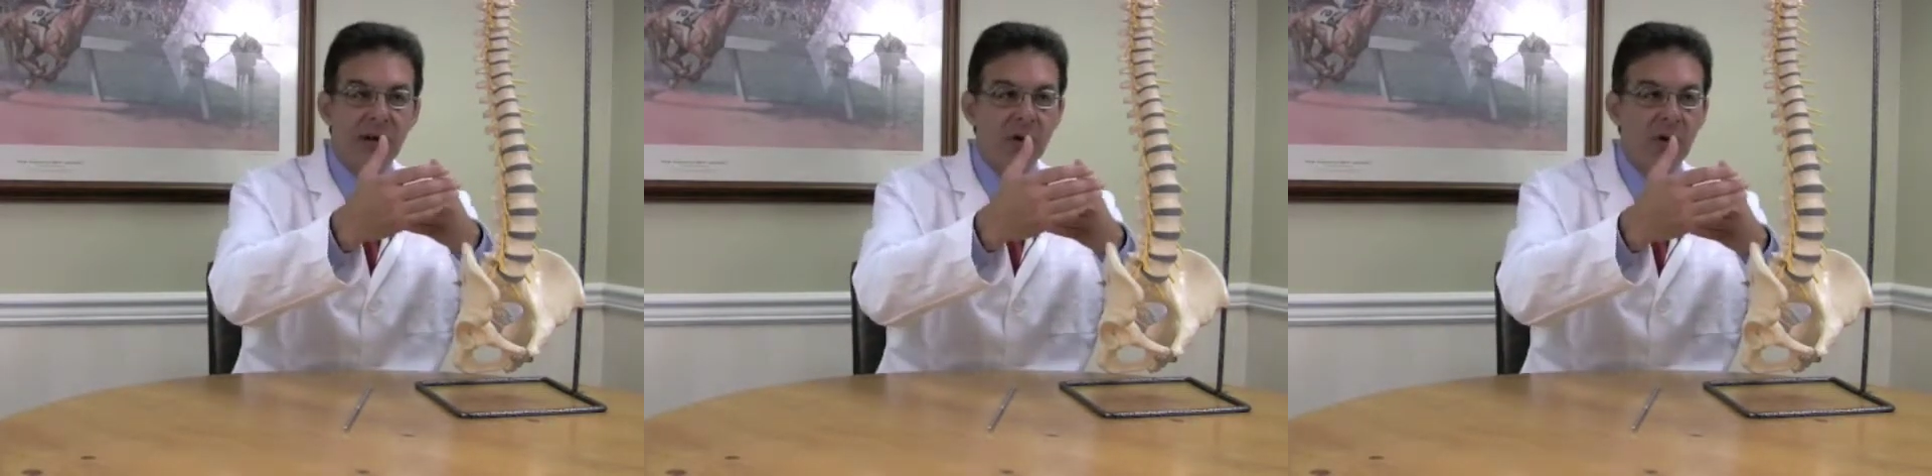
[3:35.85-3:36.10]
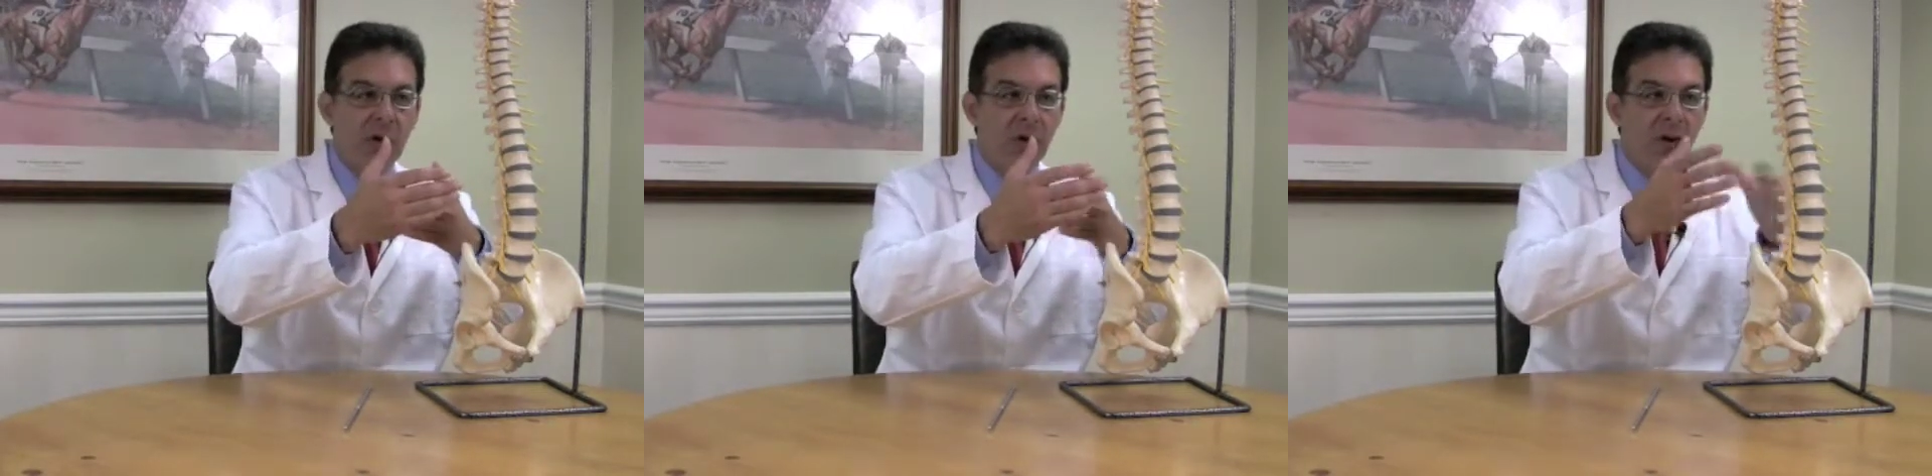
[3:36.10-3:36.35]

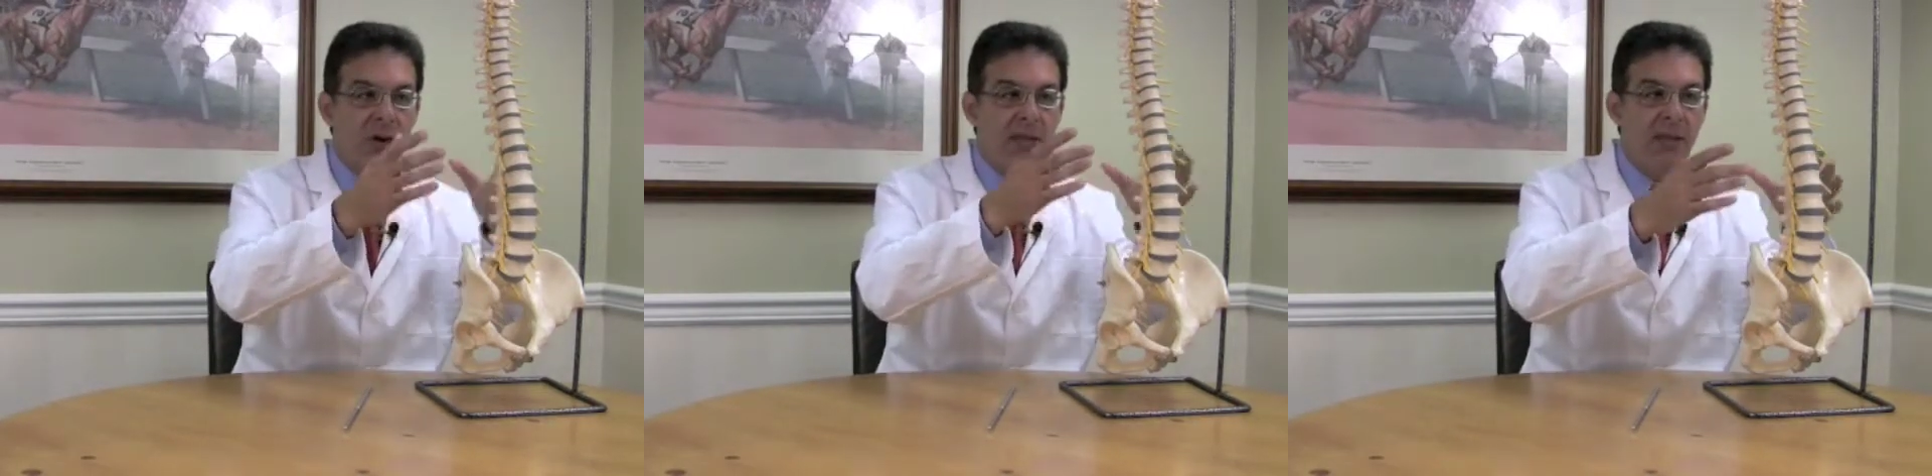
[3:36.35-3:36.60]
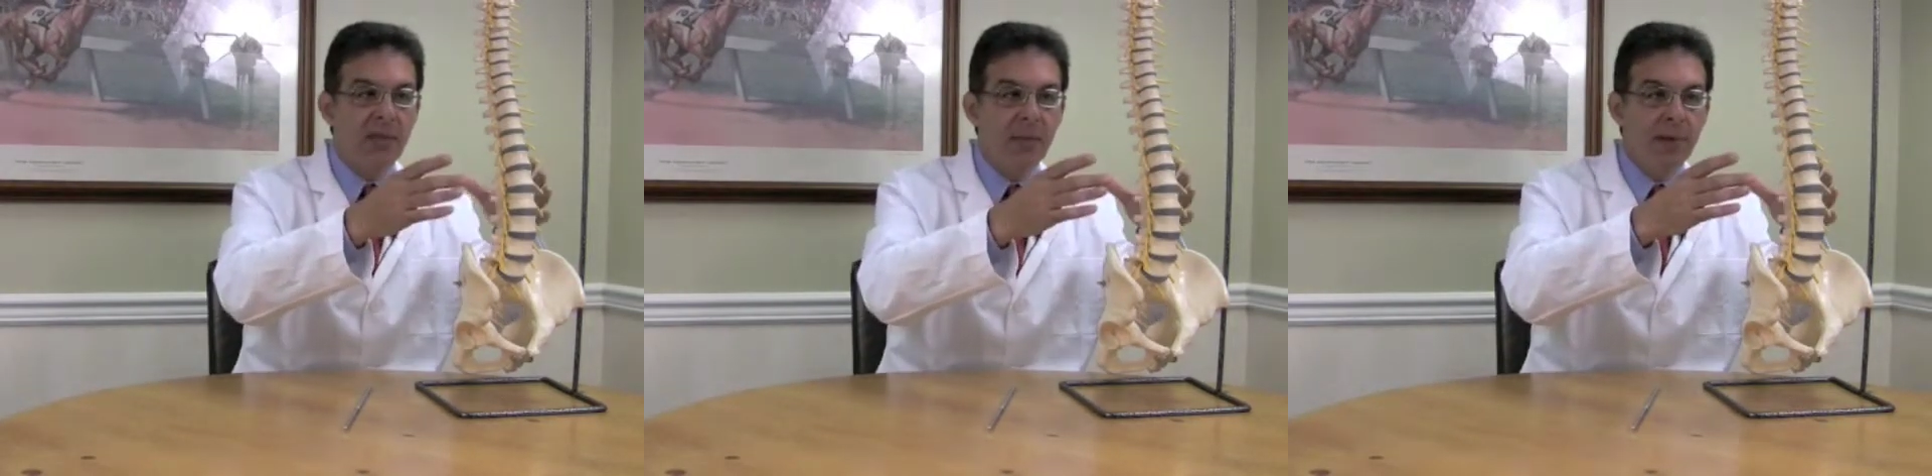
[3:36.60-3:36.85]
occur
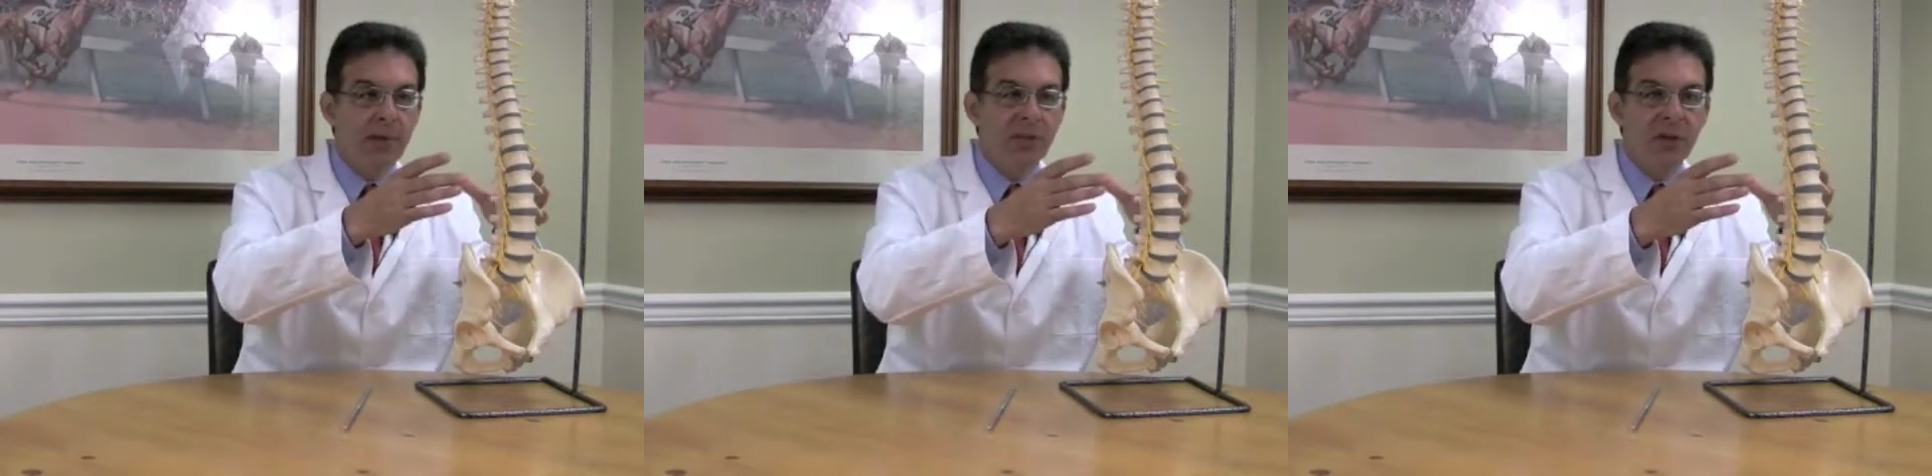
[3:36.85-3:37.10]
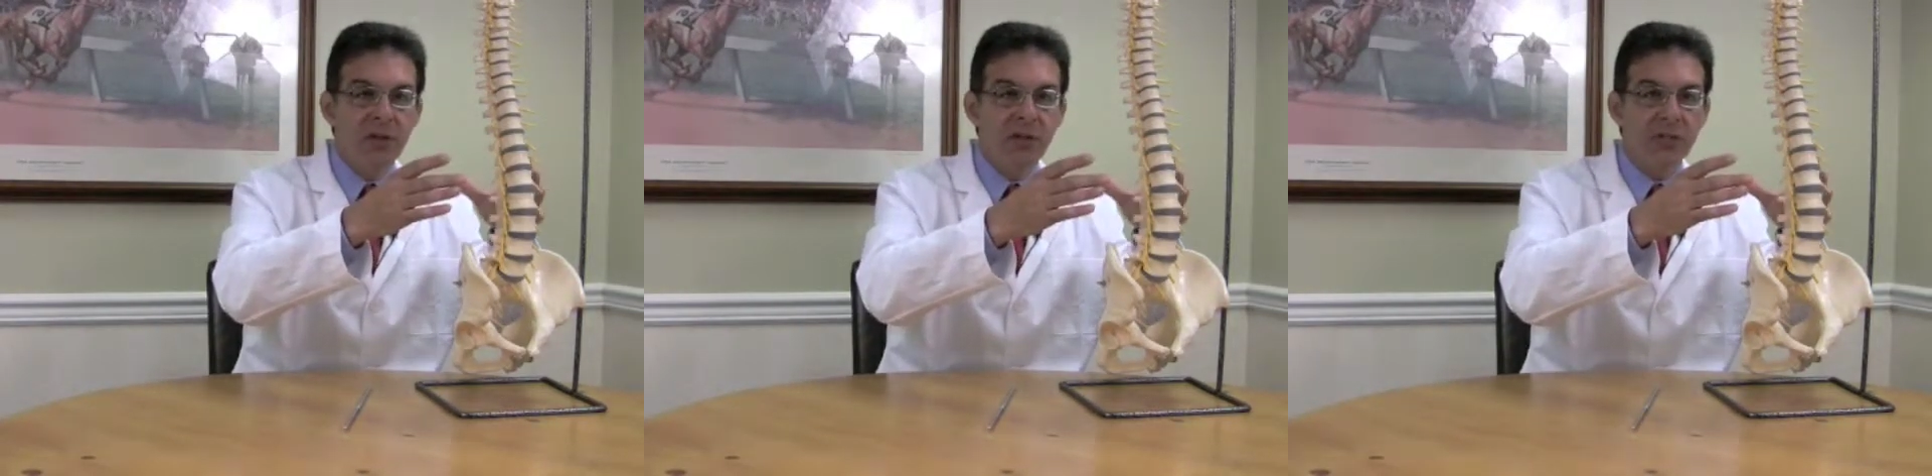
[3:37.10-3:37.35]
in the
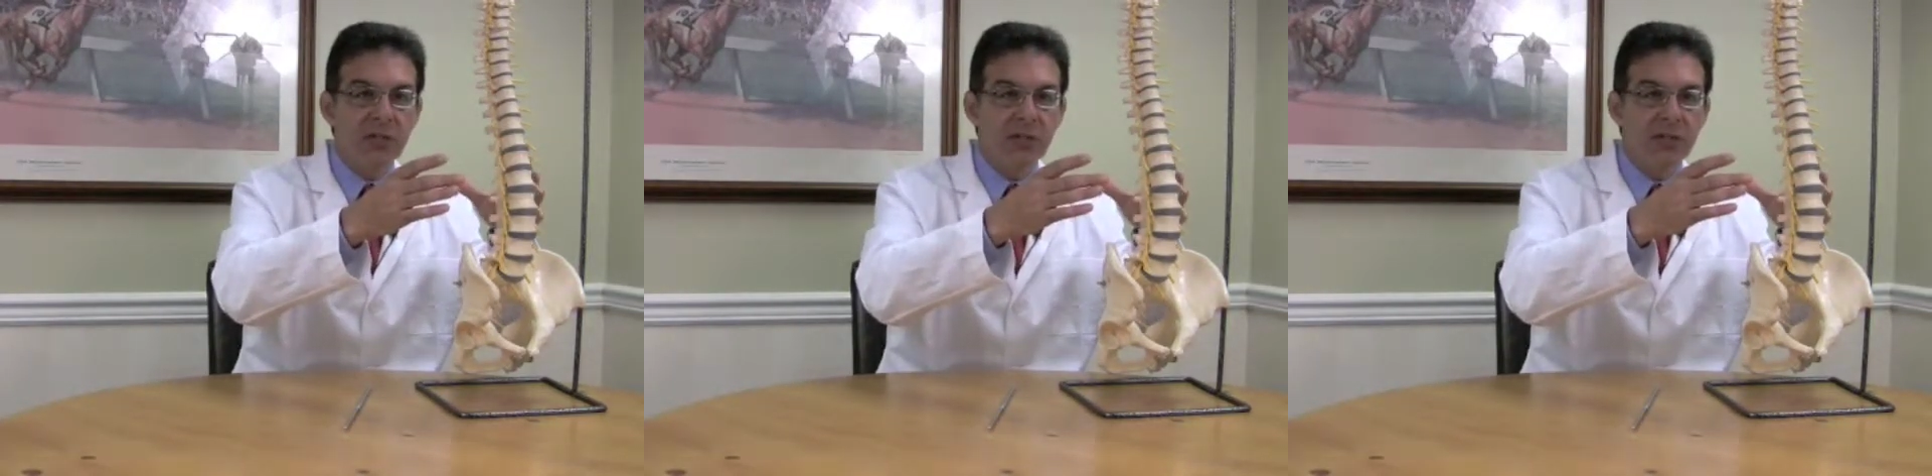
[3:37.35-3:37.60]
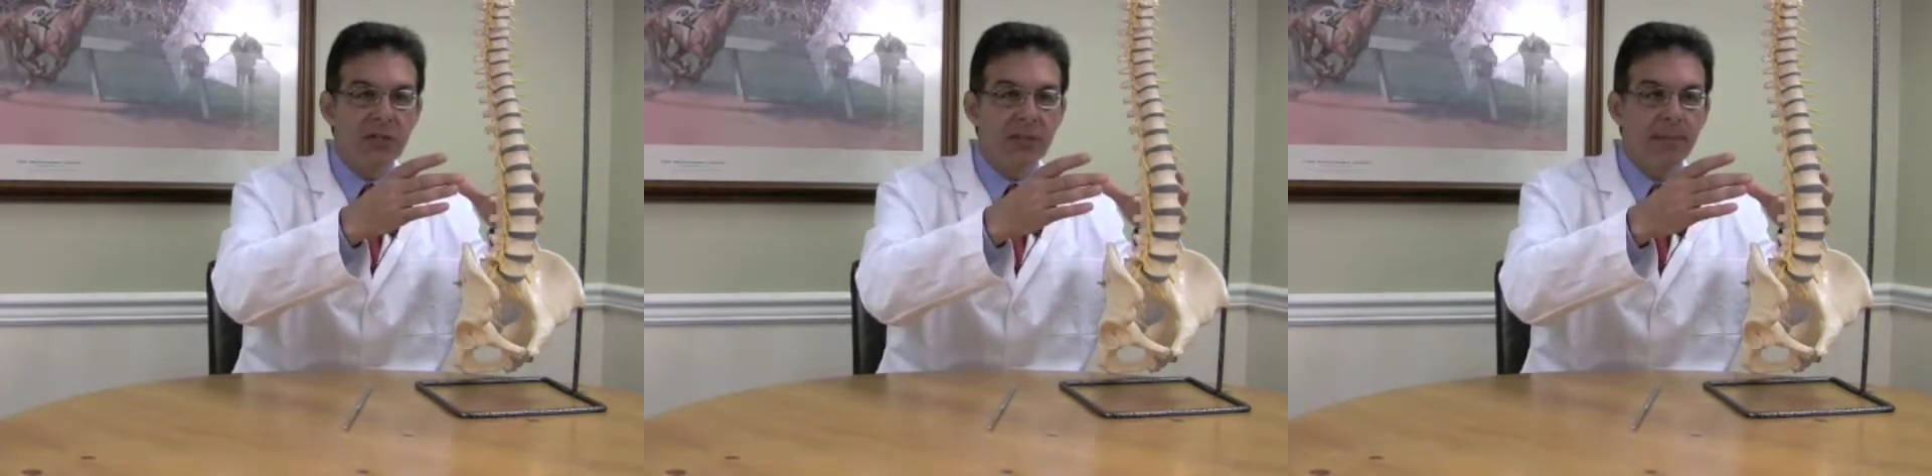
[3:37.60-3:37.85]
muscular
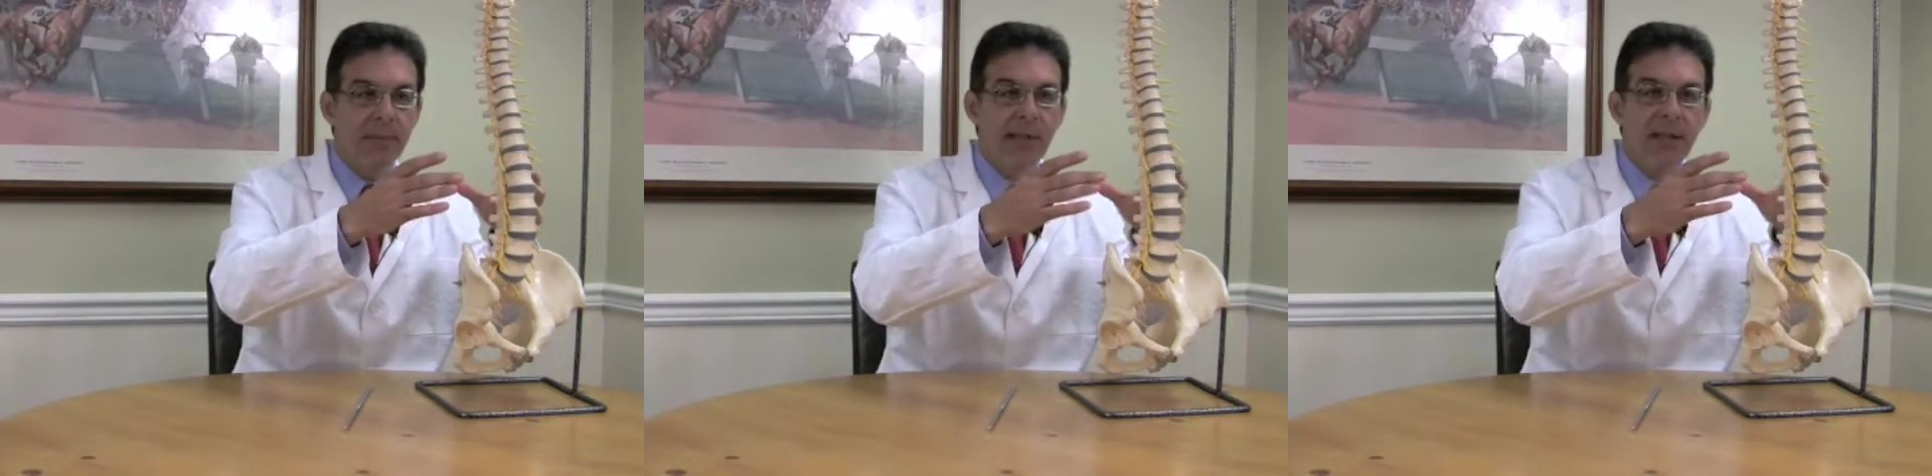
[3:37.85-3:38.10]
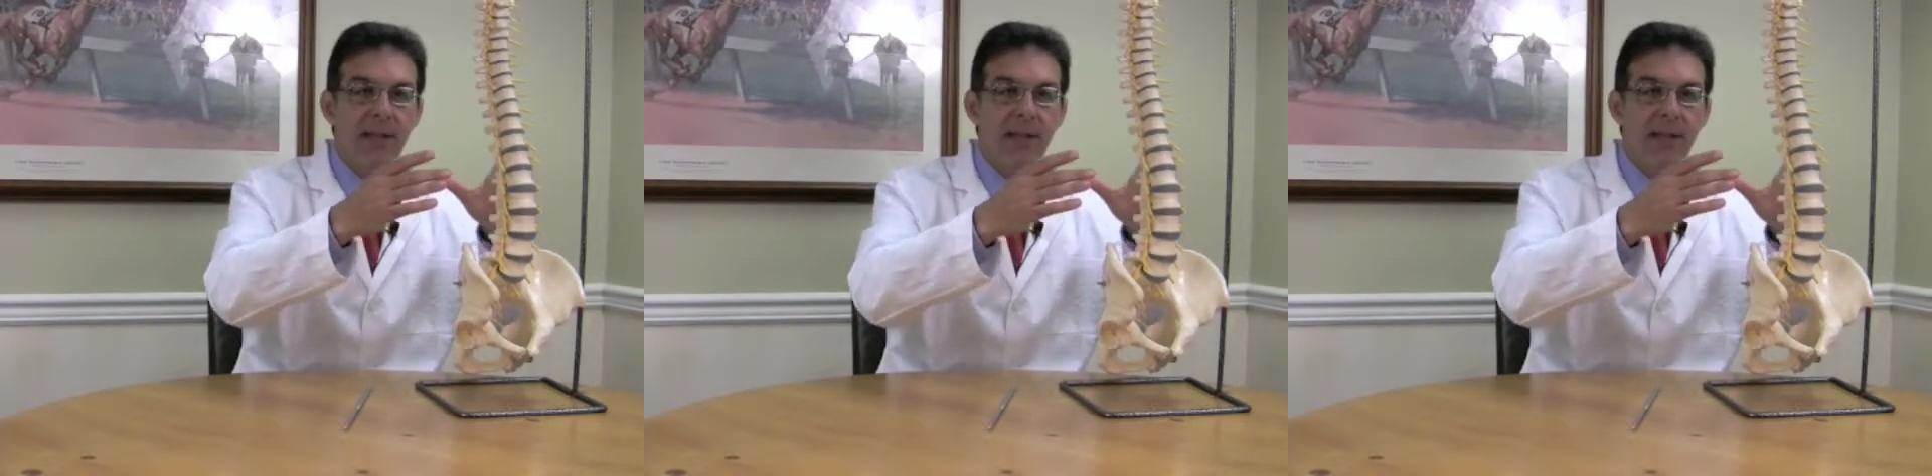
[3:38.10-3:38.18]
system